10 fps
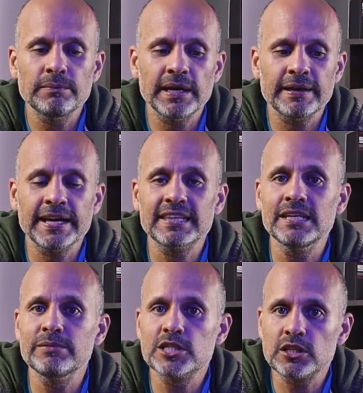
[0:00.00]
get
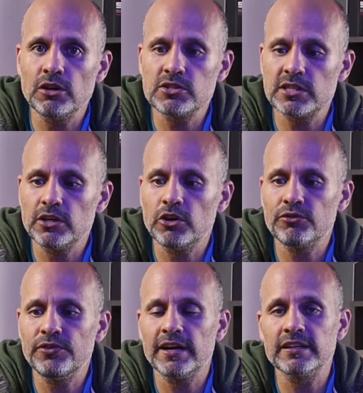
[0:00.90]
the image closer or
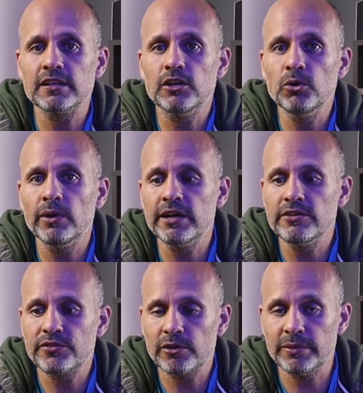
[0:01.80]
farther away
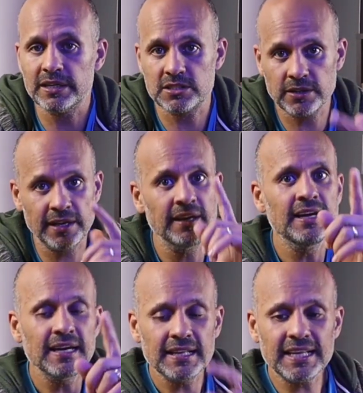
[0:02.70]
from us. Okay,
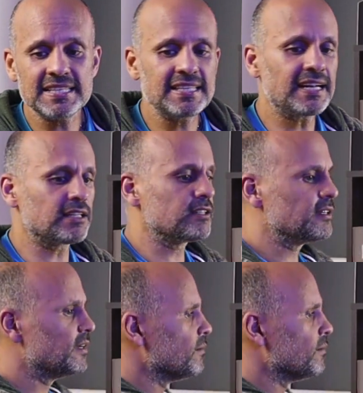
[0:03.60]
let's start